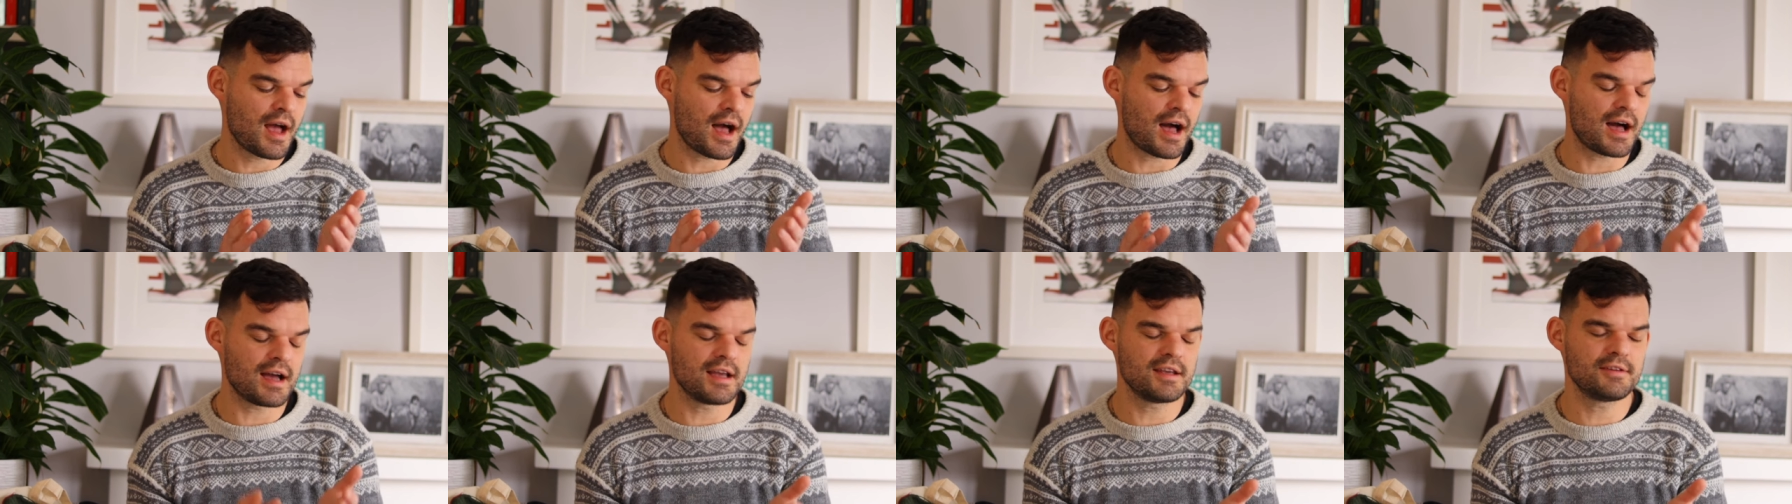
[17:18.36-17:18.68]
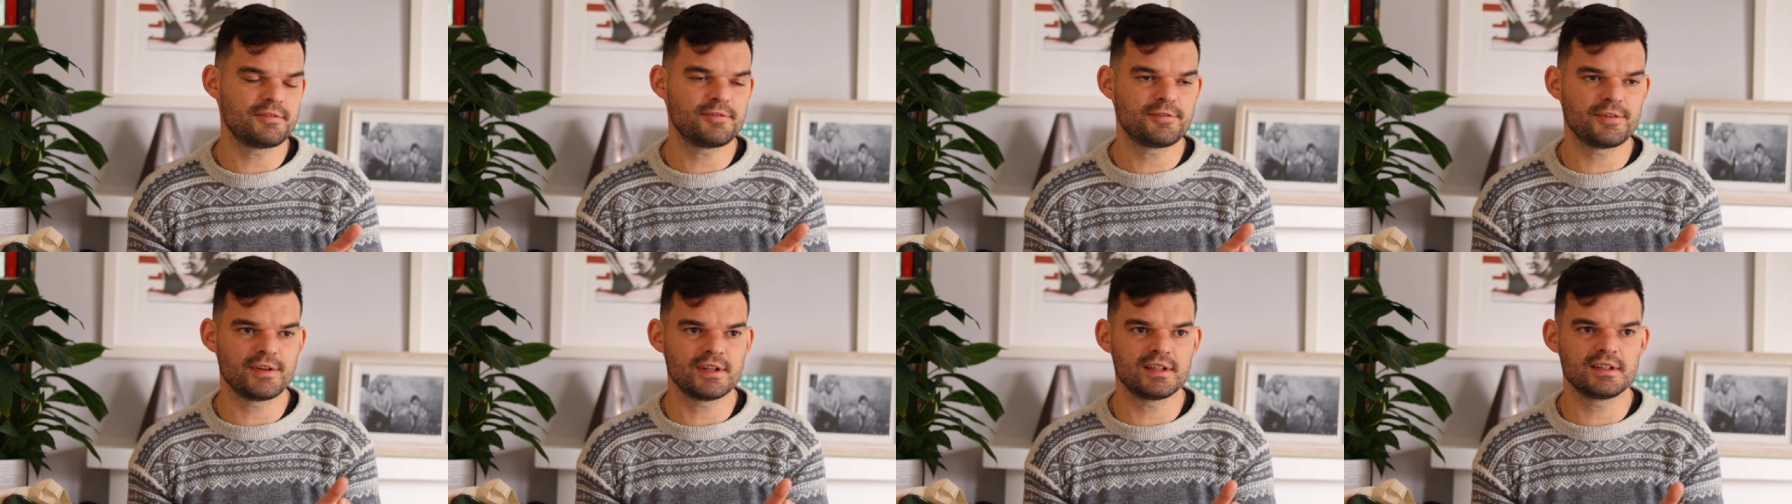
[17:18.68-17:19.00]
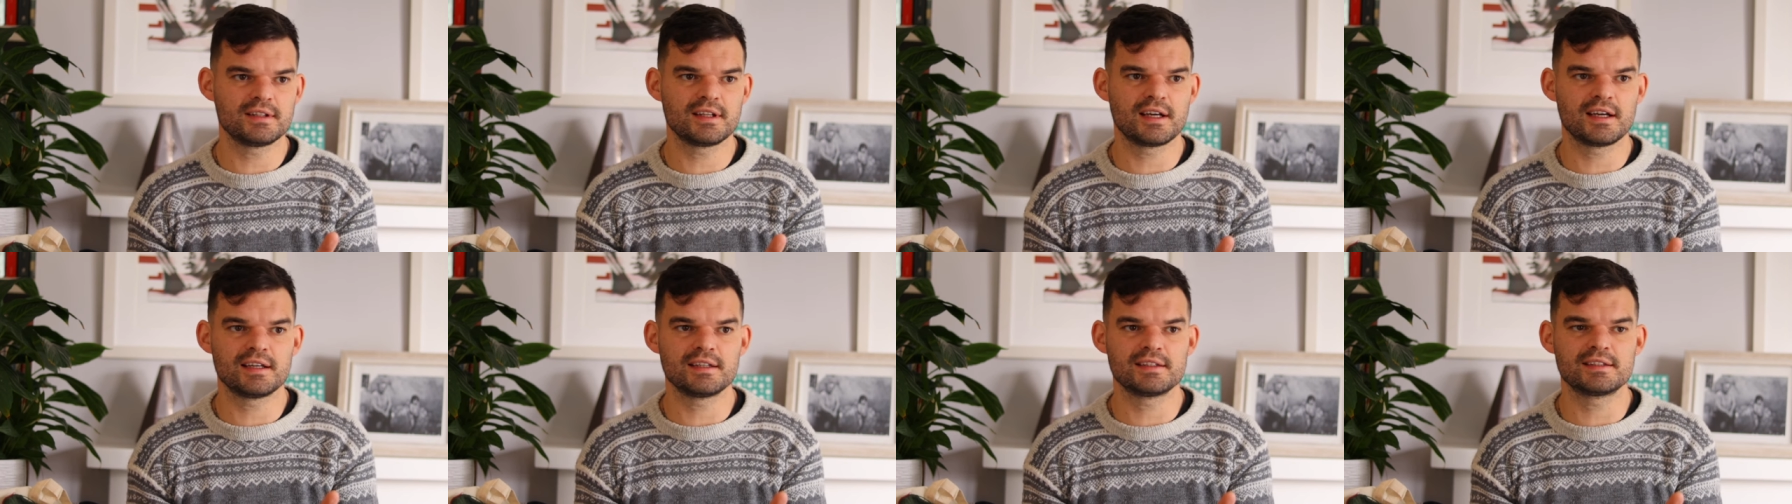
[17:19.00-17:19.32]
I feel
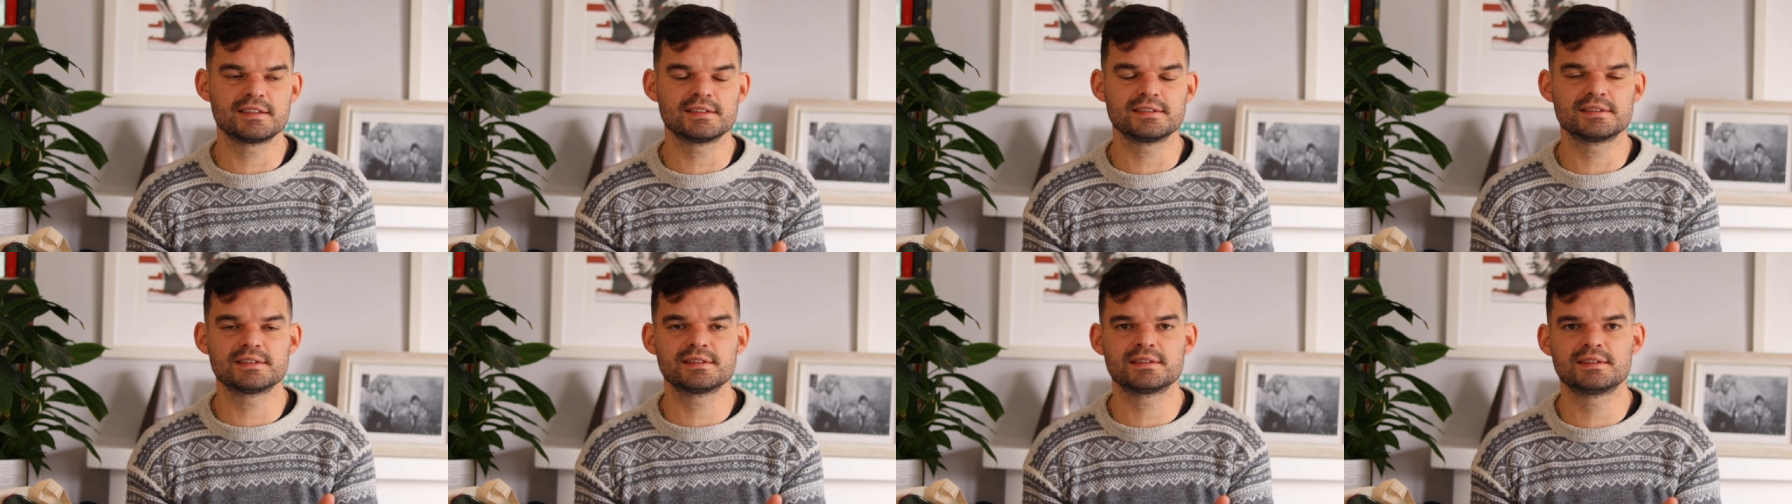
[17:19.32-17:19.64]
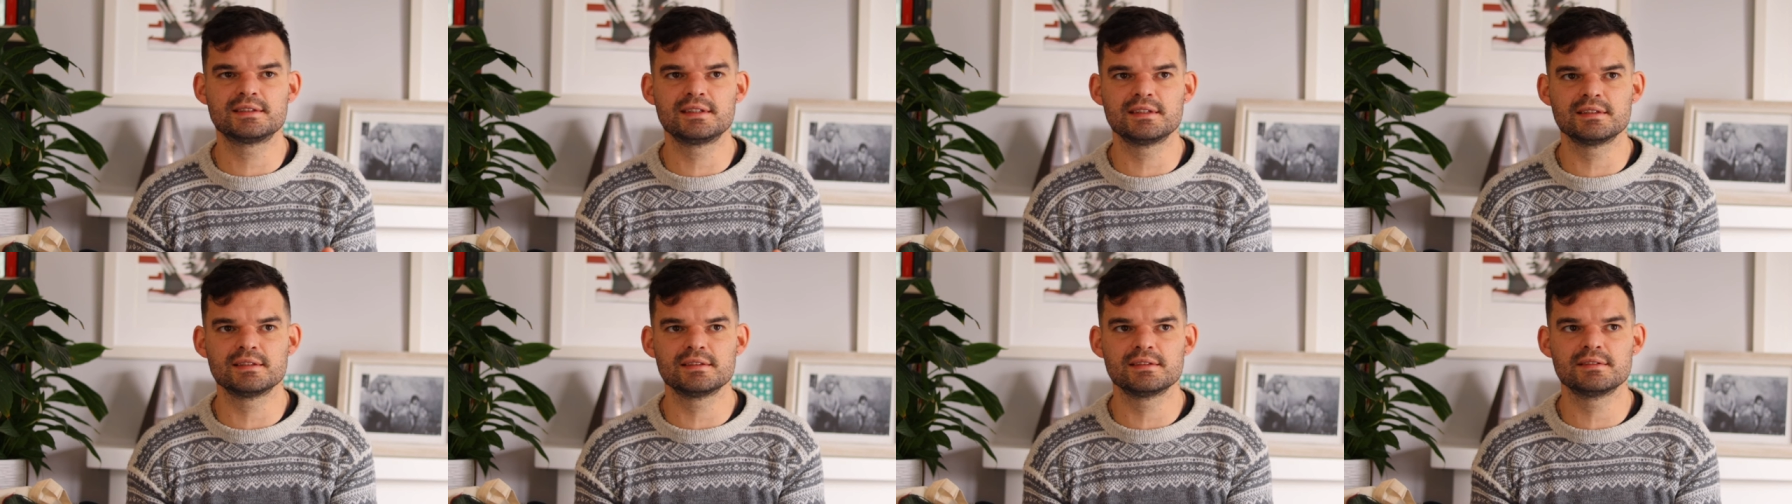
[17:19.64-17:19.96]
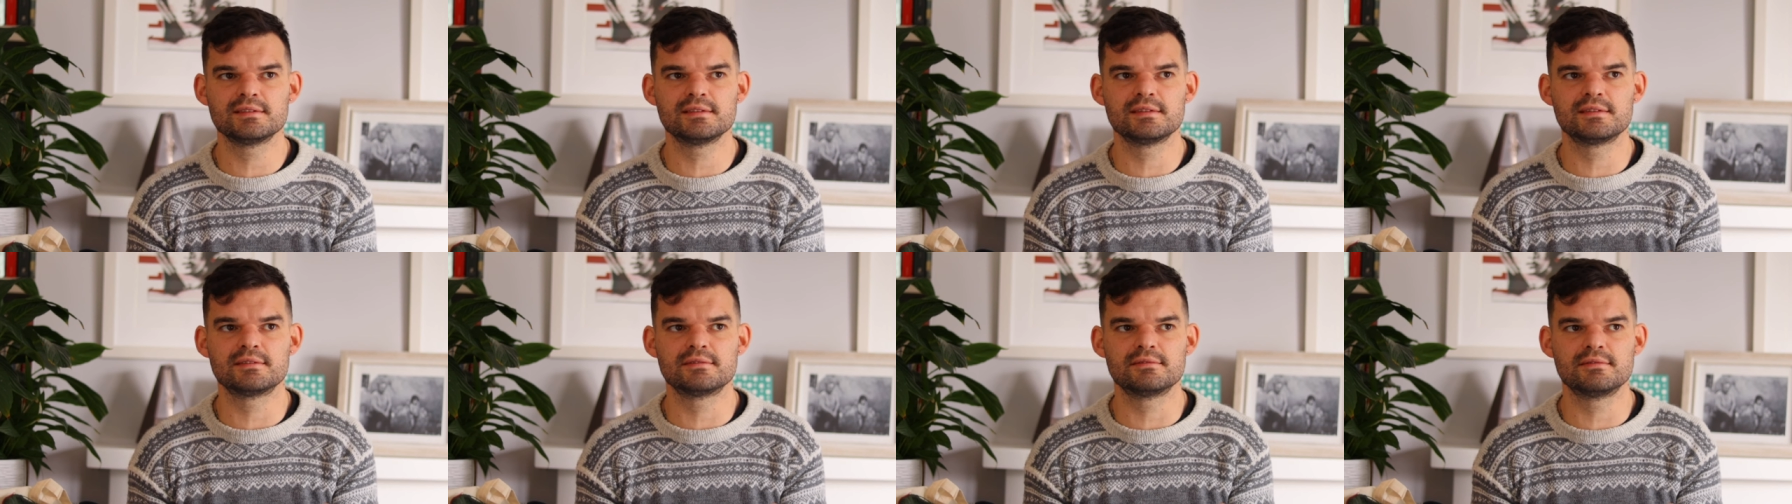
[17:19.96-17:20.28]
like it's
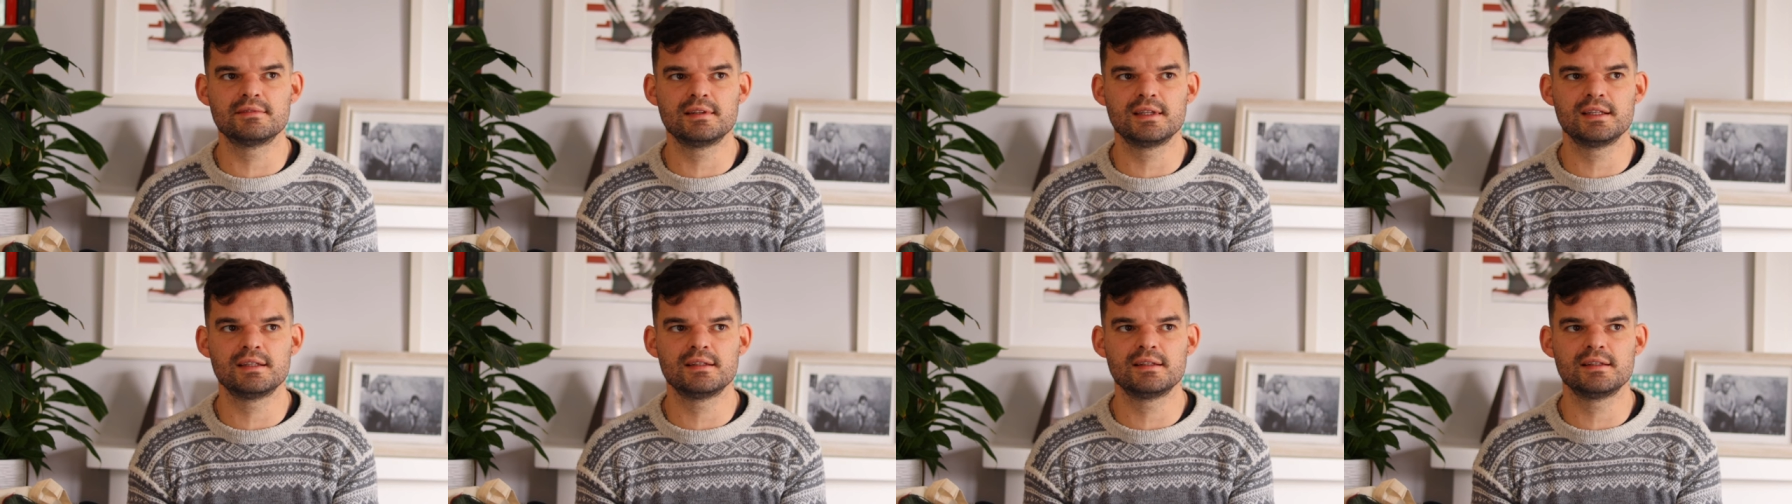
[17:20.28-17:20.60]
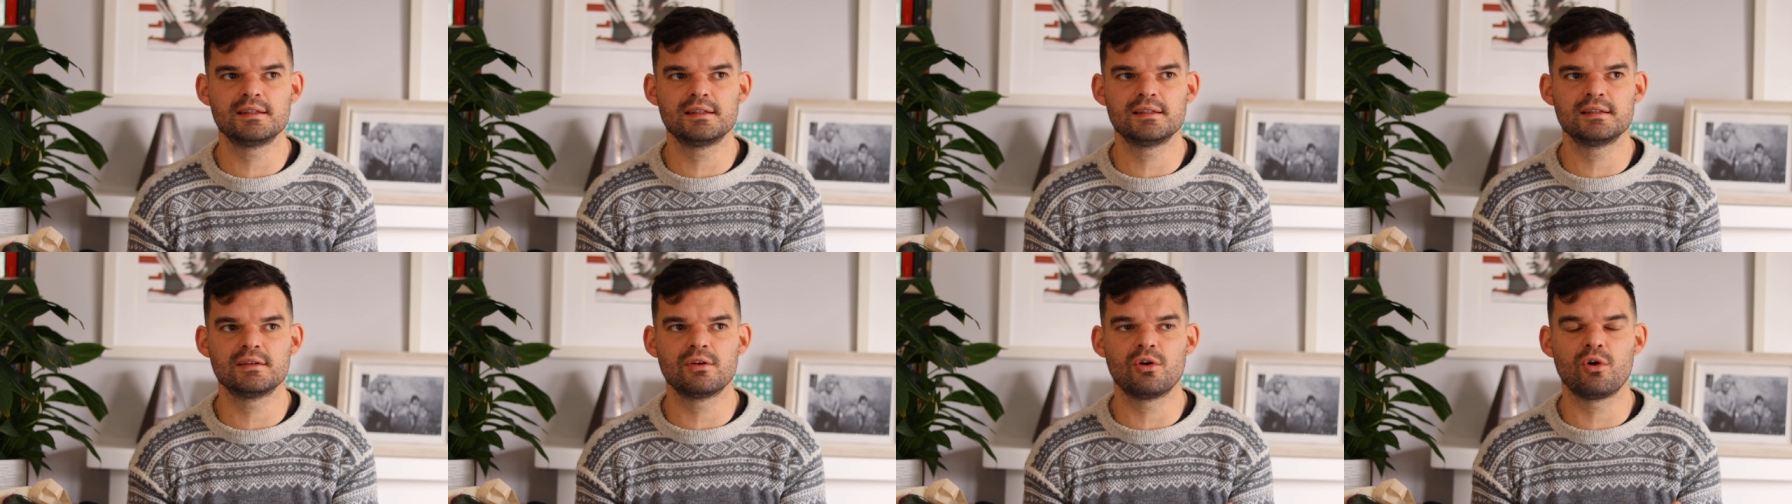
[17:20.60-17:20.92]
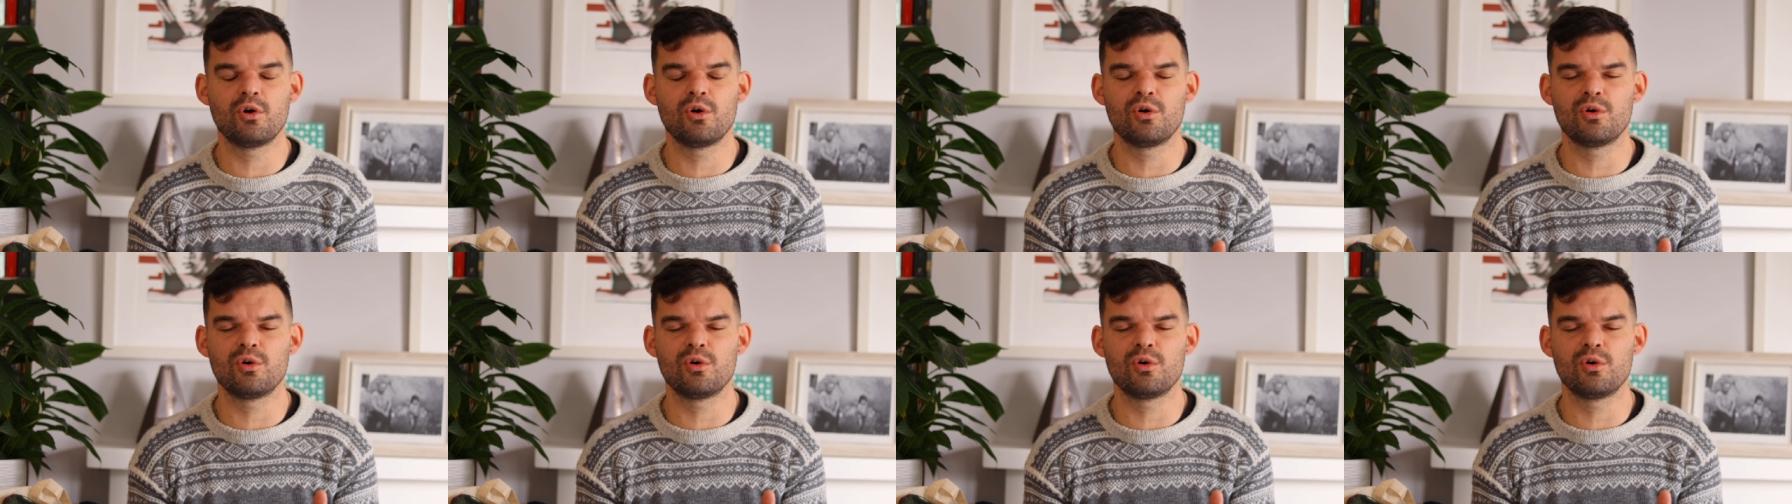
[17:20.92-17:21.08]
still really